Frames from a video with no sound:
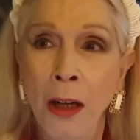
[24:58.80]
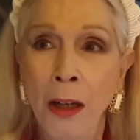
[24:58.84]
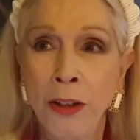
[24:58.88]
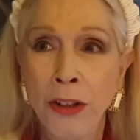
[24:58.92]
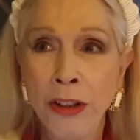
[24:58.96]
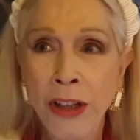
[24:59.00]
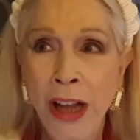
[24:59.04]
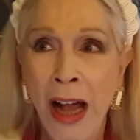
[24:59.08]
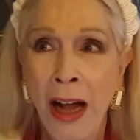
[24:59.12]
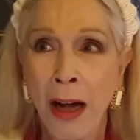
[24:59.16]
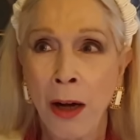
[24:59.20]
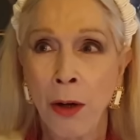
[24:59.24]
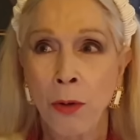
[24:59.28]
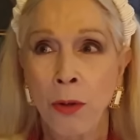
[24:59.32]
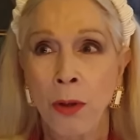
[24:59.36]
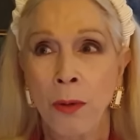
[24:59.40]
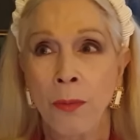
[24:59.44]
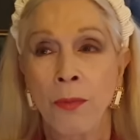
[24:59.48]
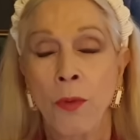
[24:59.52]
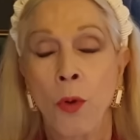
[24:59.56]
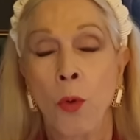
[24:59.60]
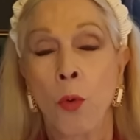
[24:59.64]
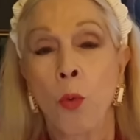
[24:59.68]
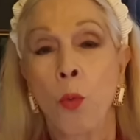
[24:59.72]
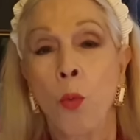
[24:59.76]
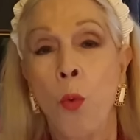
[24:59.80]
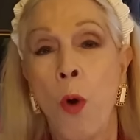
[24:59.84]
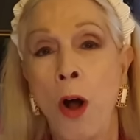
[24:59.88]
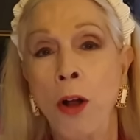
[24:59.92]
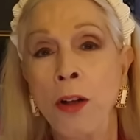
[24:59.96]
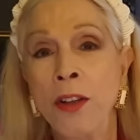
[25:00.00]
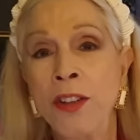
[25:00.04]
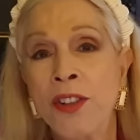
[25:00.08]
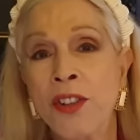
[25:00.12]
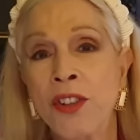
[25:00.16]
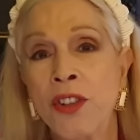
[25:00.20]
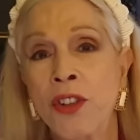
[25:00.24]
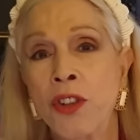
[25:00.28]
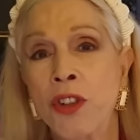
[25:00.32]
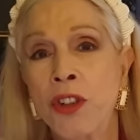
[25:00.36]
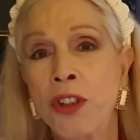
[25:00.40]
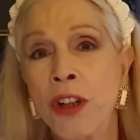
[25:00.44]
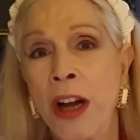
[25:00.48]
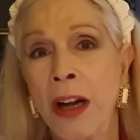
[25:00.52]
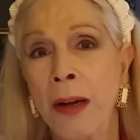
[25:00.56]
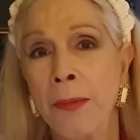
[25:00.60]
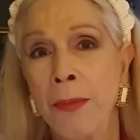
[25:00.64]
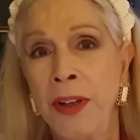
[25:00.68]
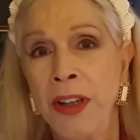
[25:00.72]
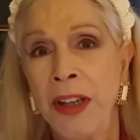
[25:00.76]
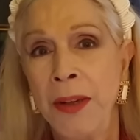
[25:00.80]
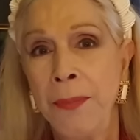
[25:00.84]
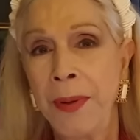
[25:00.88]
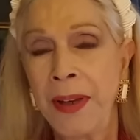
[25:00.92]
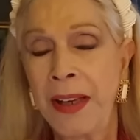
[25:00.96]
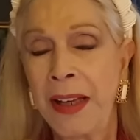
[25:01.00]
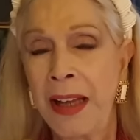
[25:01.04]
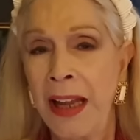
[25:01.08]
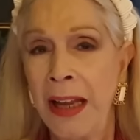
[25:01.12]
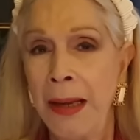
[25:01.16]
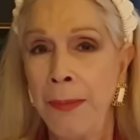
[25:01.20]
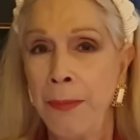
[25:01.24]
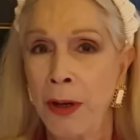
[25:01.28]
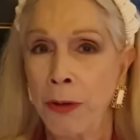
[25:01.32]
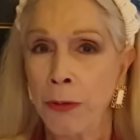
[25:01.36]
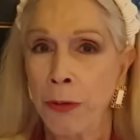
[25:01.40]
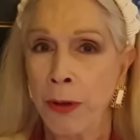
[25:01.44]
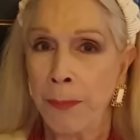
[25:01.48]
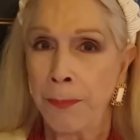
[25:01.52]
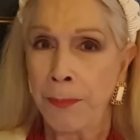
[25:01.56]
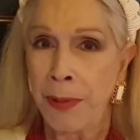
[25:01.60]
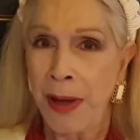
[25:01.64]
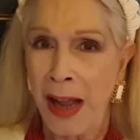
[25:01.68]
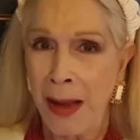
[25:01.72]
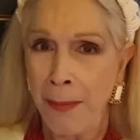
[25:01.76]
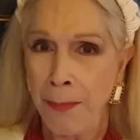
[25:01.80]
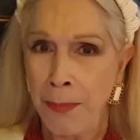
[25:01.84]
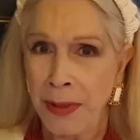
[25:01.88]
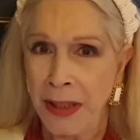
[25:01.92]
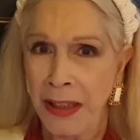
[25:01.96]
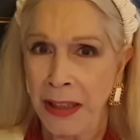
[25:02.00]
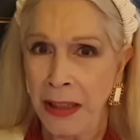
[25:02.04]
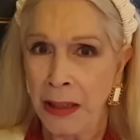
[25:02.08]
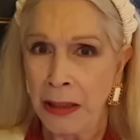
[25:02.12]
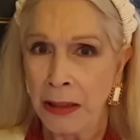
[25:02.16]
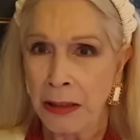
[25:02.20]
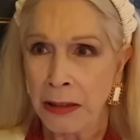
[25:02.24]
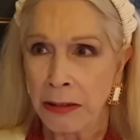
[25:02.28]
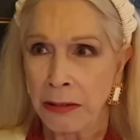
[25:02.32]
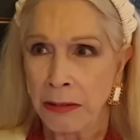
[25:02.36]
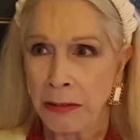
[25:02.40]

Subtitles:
Now, once Germany became a republic